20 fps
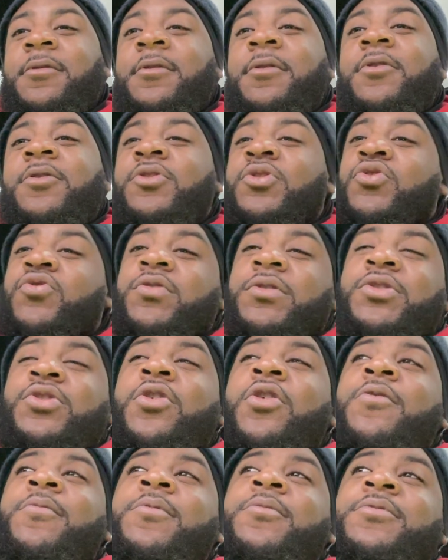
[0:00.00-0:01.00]
Because Chris
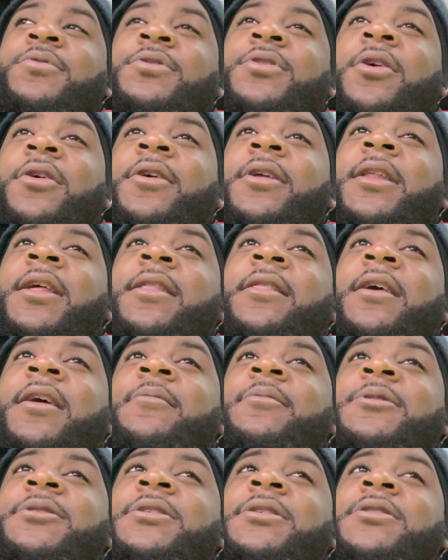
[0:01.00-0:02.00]
Colbert was talking that
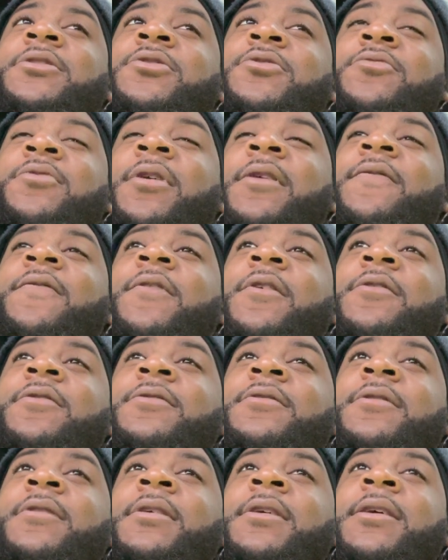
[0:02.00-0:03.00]
type of shit too at first.
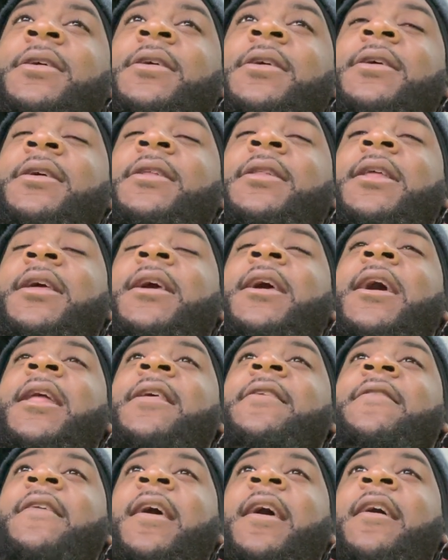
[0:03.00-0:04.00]
And then he got
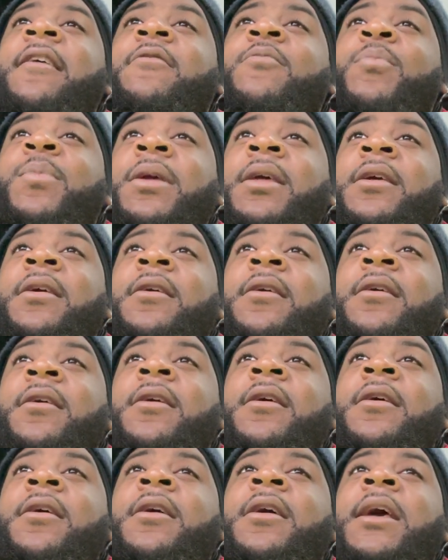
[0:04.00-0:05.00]
his ass beat.
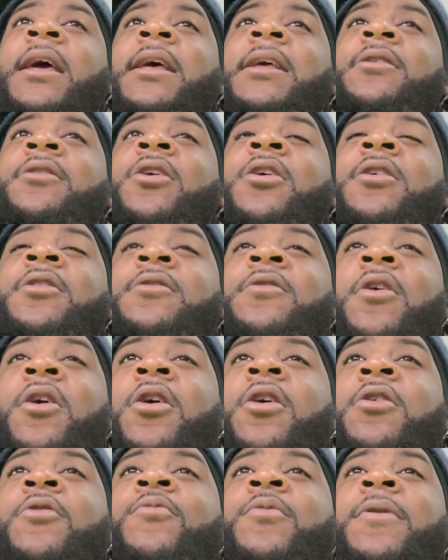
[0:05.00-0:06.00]
His
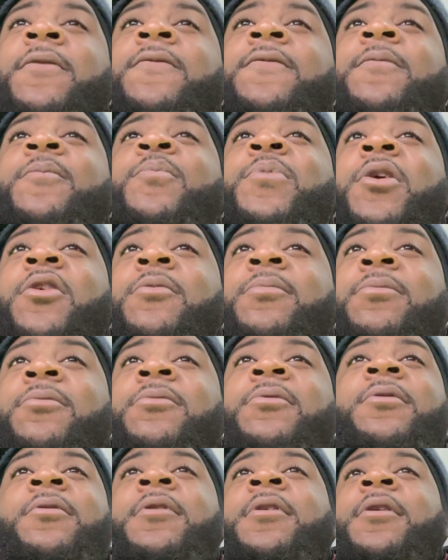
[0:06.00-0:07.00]
hair went from purple
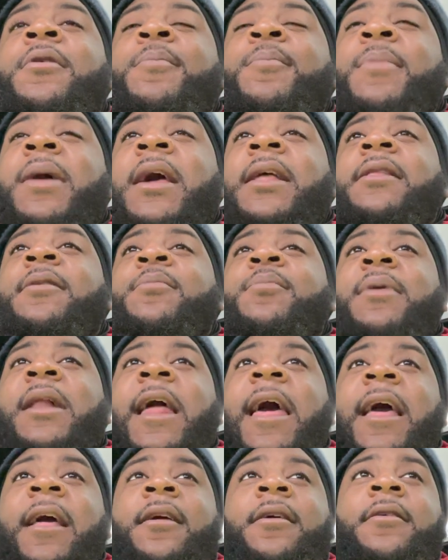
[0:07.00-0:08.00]
to back to
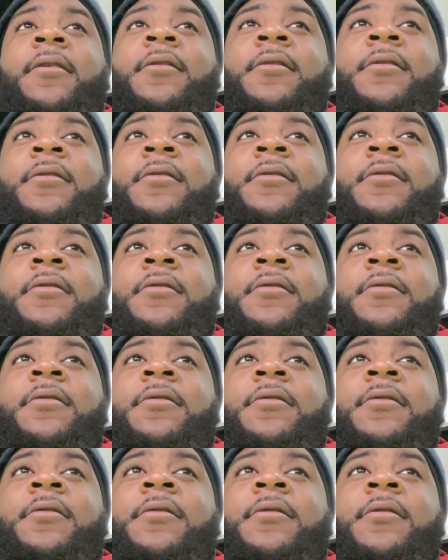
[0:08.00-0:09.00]
black.
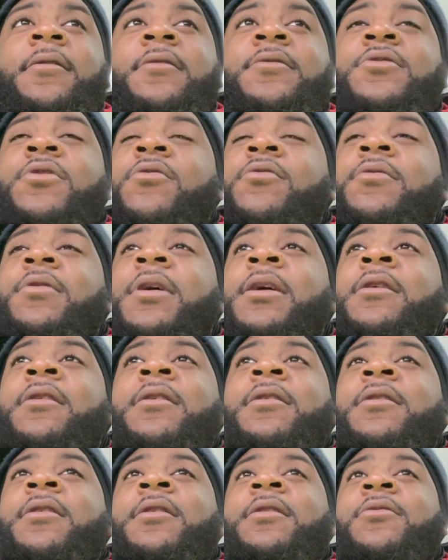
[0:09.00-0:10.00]
So,
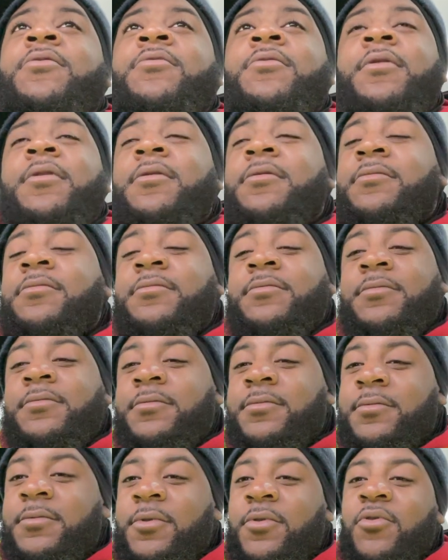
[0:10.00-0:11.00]
you know
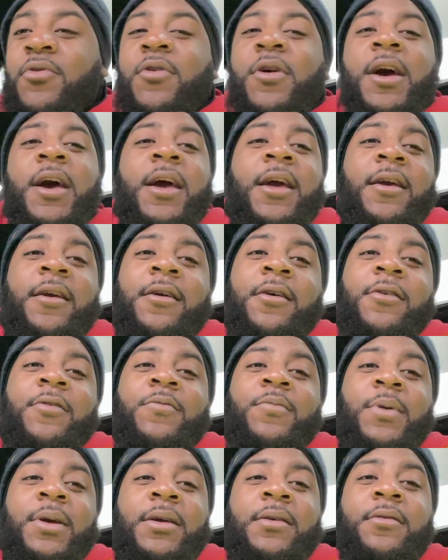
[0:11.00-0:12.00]
how it go,
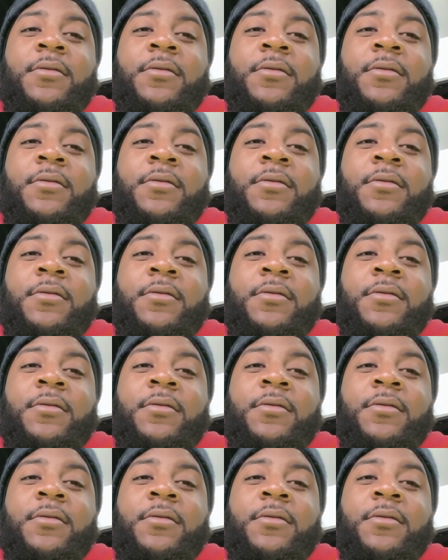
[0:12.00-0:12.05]
man.